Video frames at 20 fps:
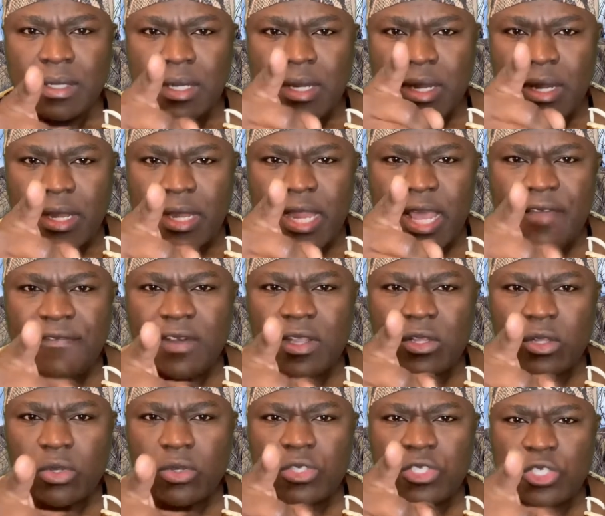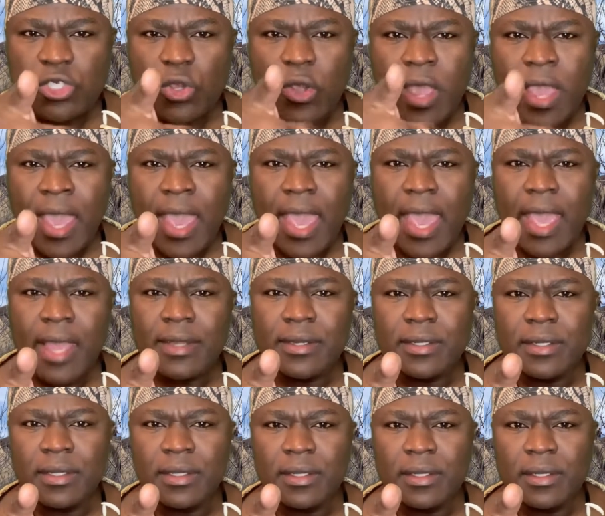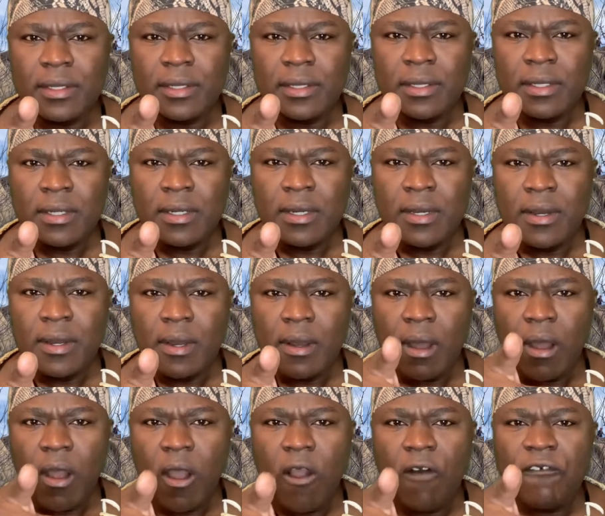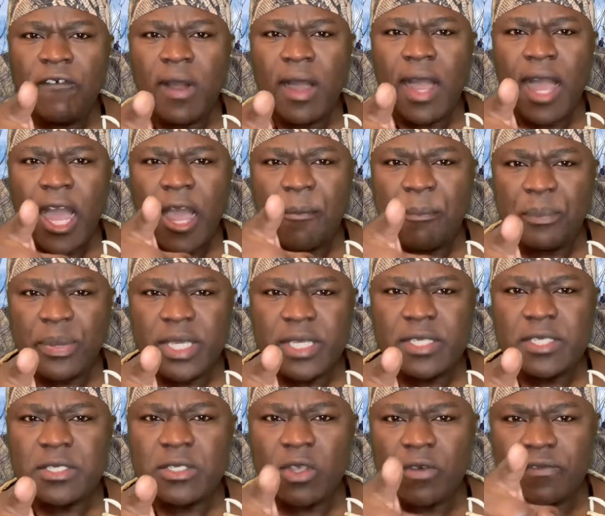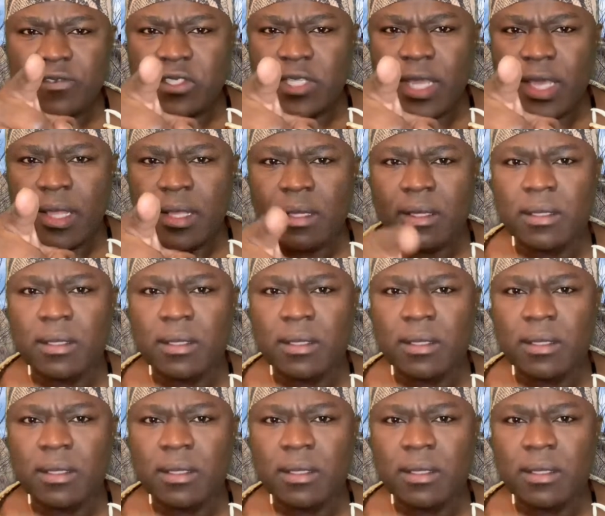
never lose your head over a piece of tail.